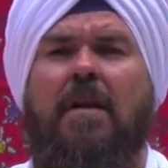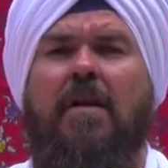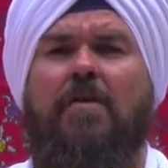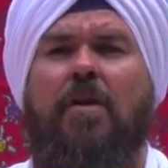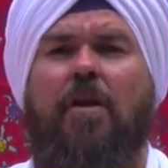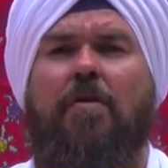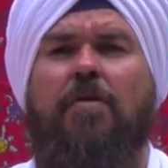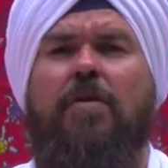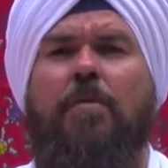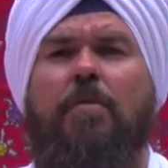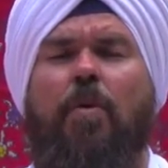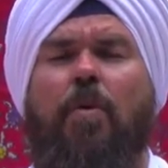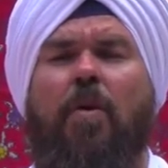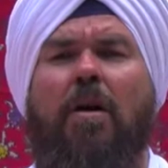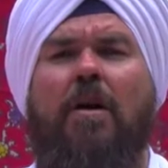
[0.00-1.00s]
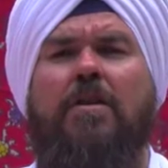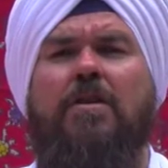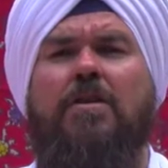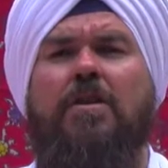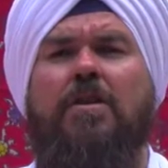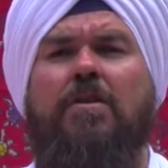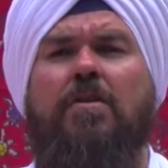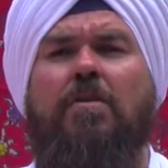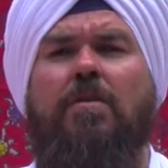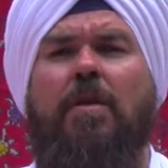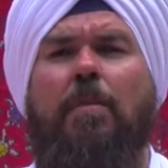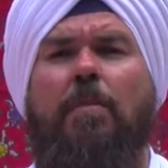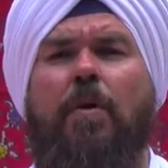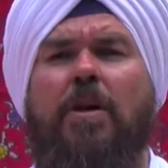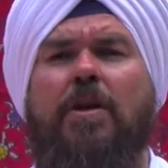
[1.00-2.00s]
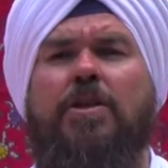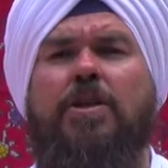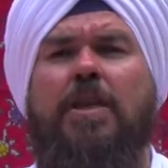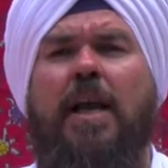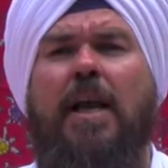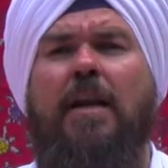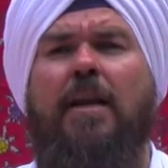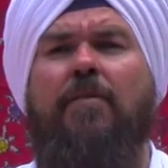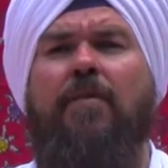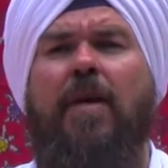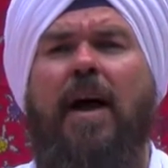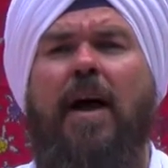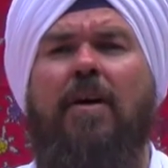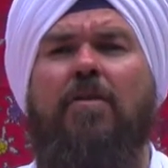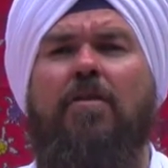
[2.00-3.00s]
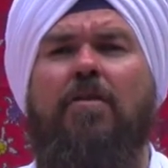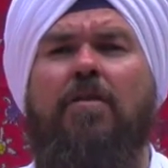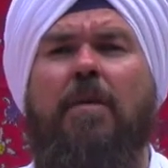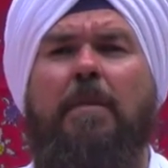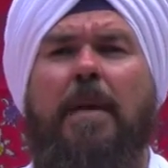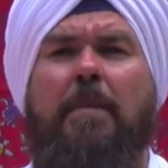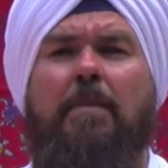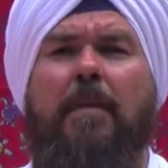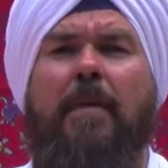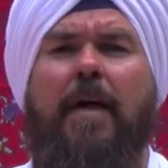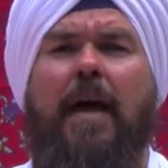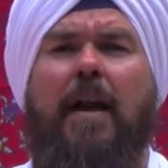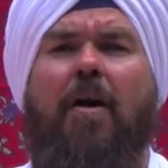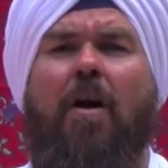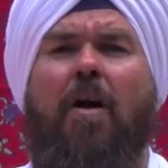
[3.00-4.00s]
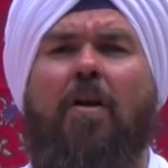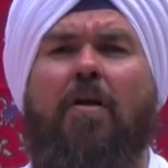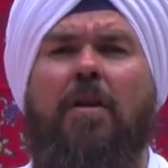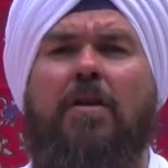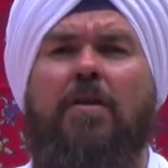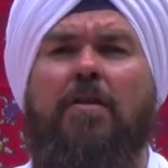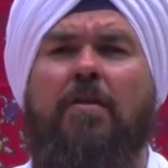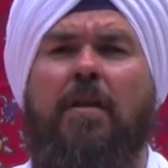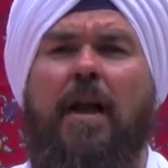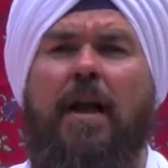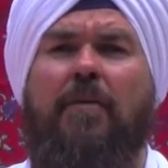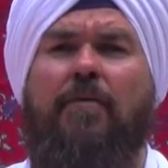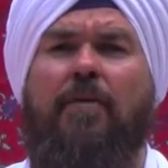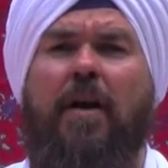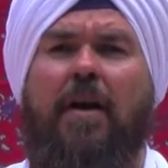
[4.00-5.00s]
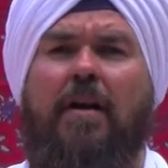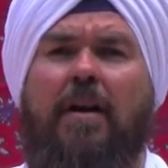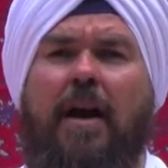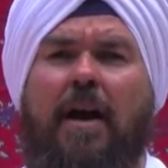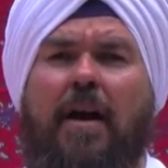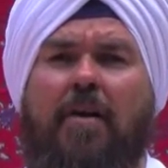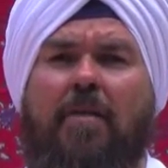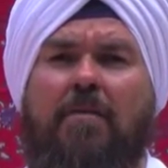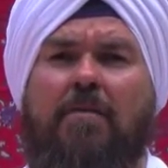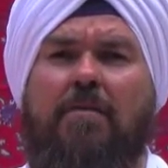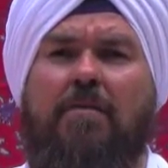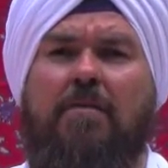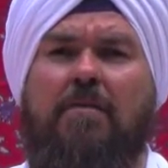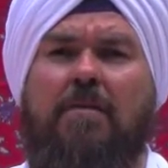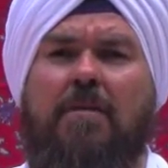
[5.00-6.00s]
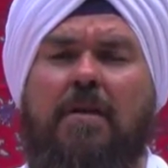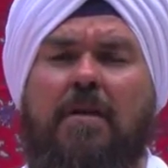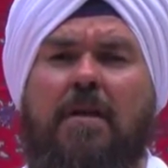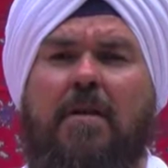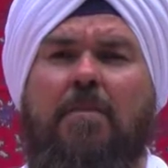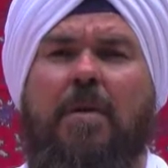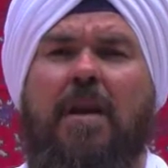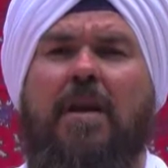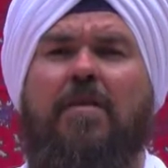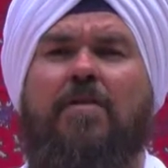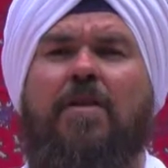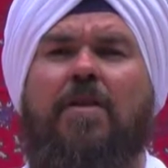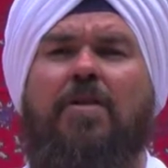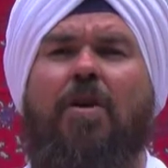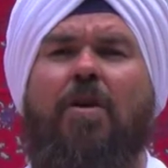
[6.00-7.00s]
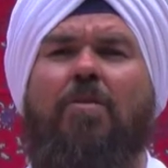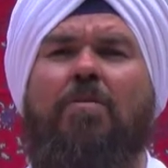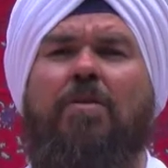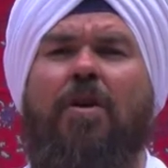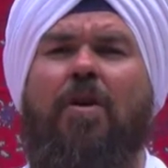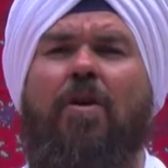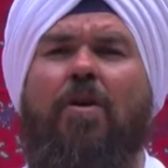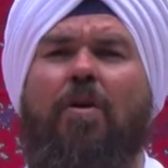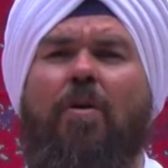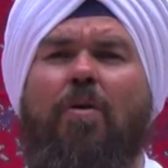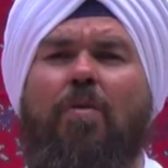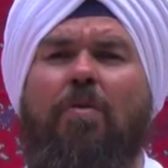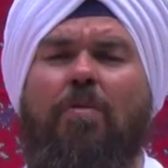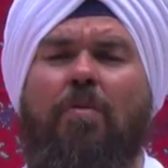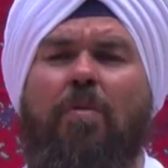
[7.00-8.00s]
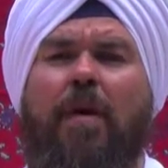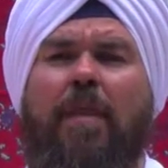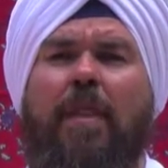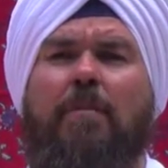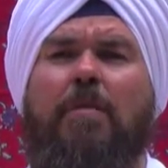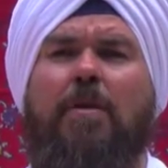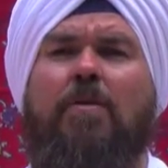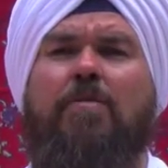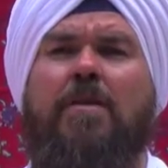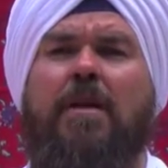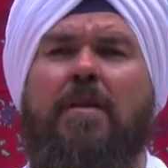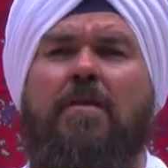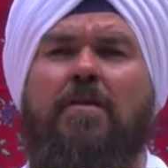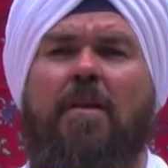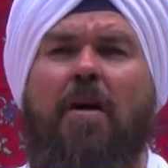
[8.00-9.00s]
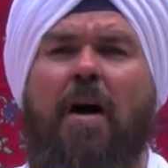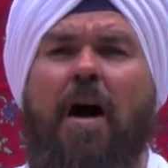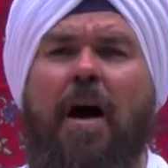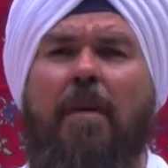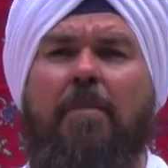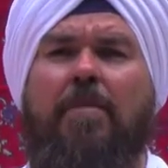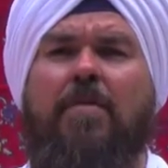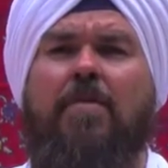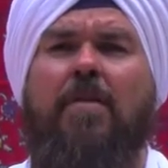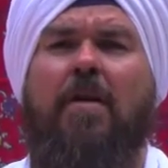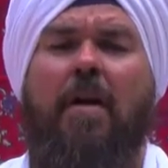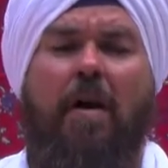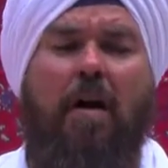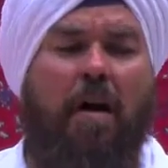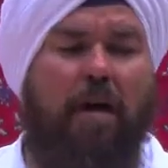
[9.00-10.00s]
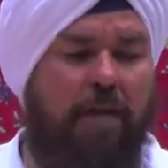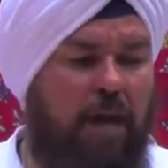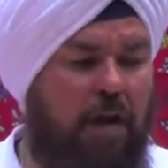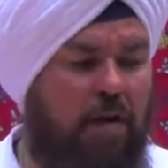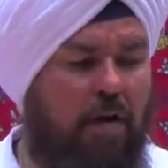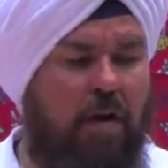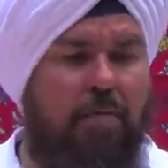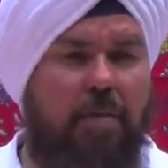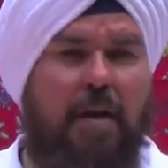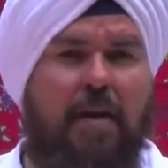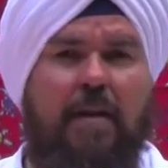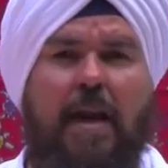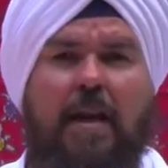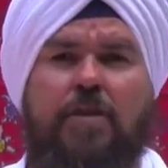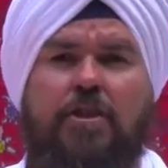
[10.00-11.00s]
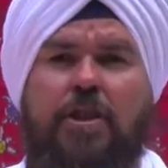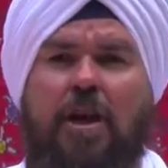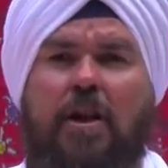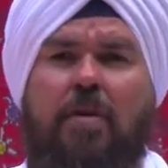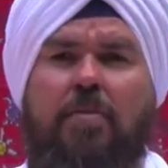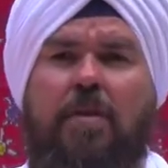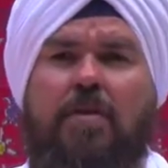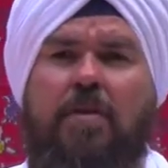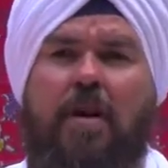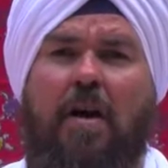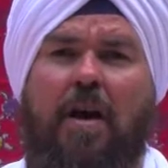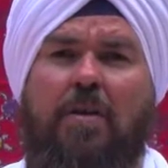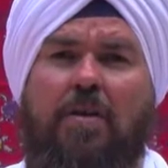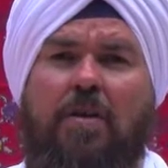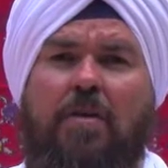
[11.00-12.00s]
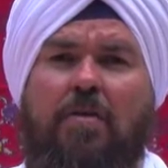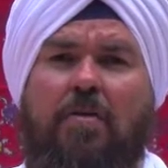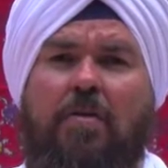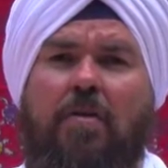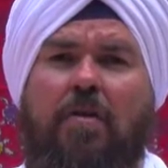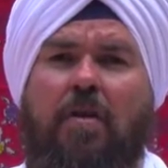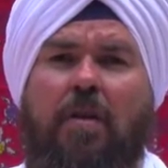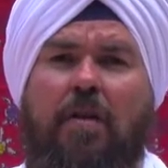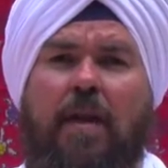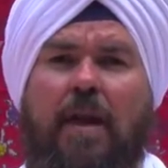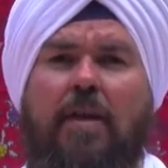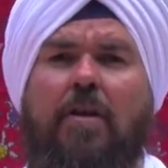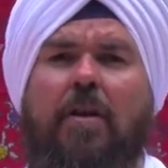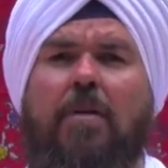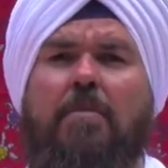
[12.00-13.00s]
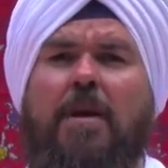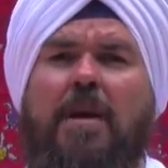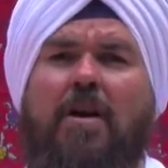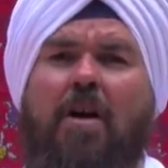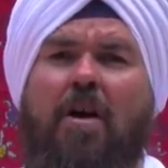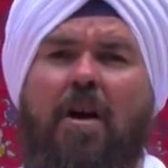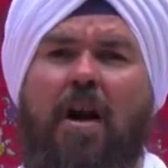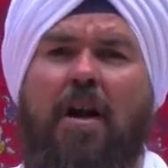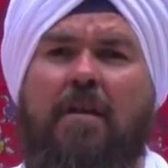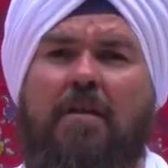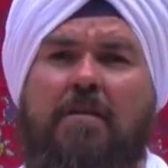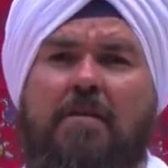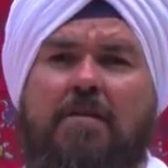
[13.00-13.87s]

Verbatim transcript: So it's important to appreciate and value the people that are in your life right now, because you don't know when the music stops, are they going to be in that chair beside you, or are they going to be gone,